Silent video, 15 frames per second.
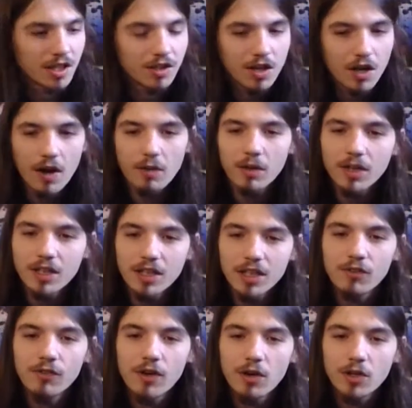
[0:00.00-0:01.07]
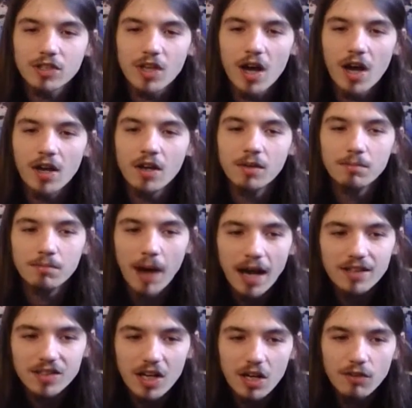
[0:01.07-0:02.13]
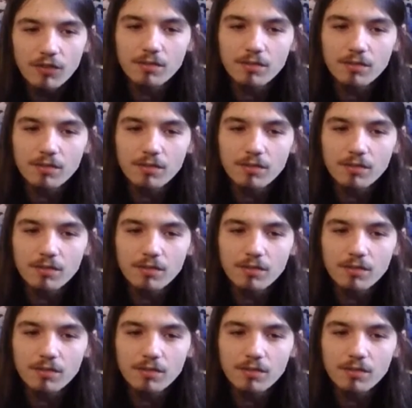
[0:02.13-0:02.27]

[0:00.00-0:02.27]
I really need to focus on myself and